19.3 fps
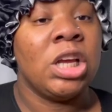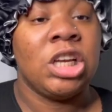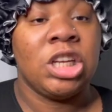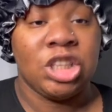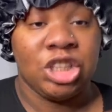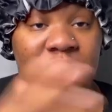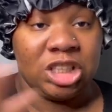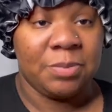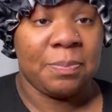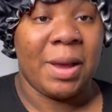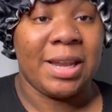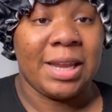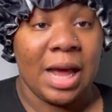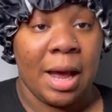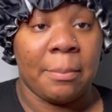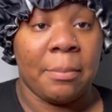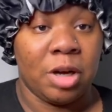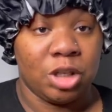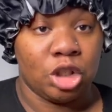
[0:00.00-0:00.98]
She spent
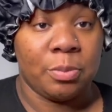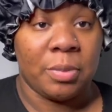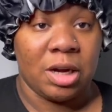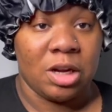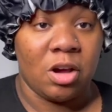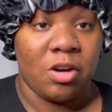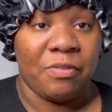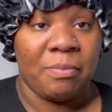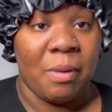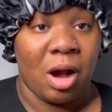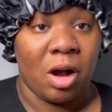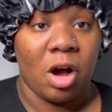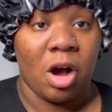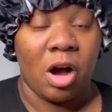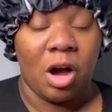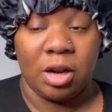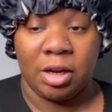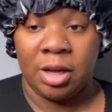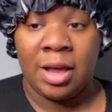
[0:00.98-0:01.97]
that much money off my
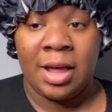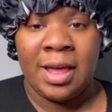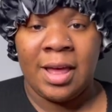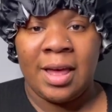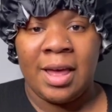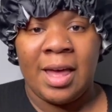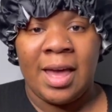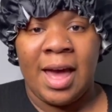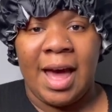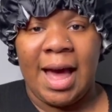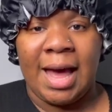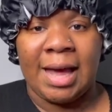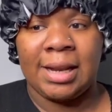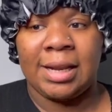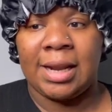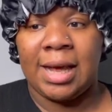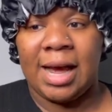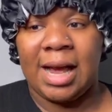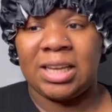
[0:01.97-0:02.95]
card.
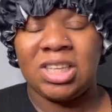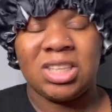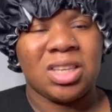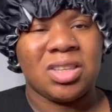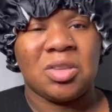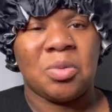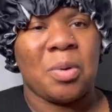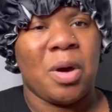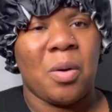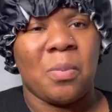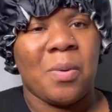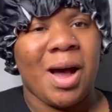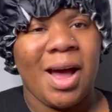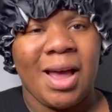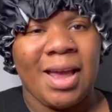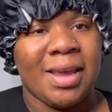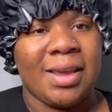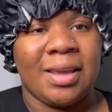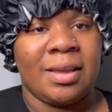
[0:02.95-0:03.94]
And I just said to her,
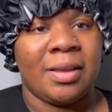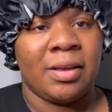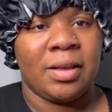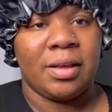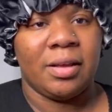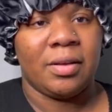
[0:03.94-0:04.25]
why?